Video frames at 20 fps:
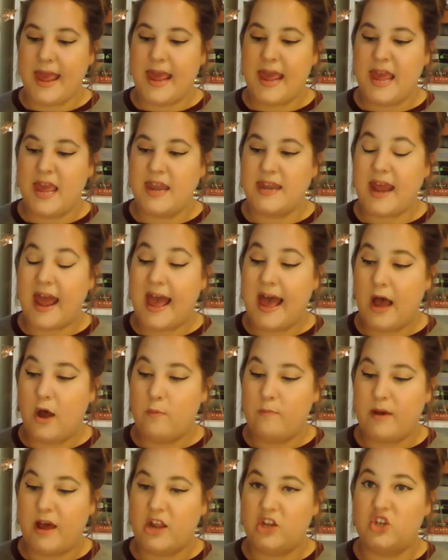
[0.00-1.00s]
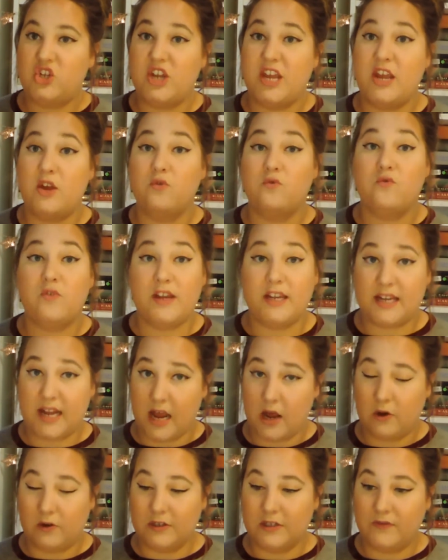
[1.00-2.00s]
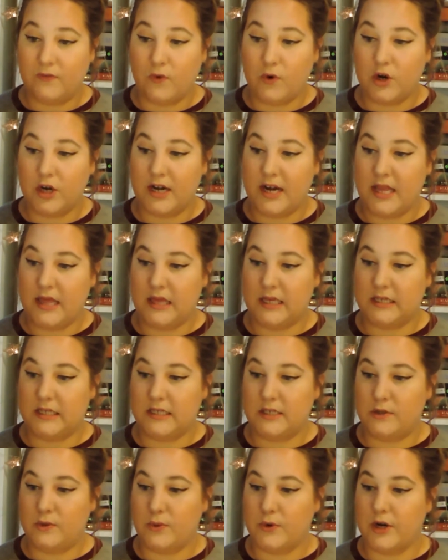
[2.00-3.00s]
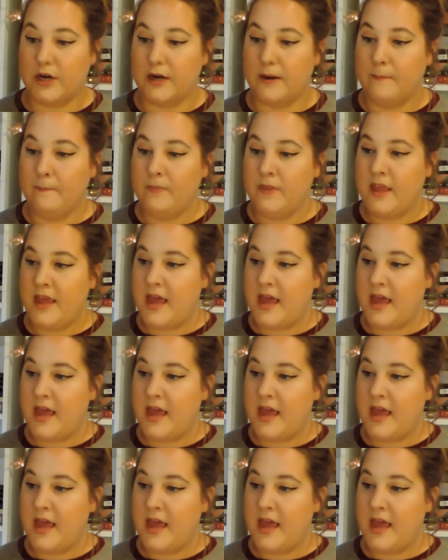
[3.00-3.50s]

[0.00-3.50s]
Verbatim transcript: and how much it retails for in the store.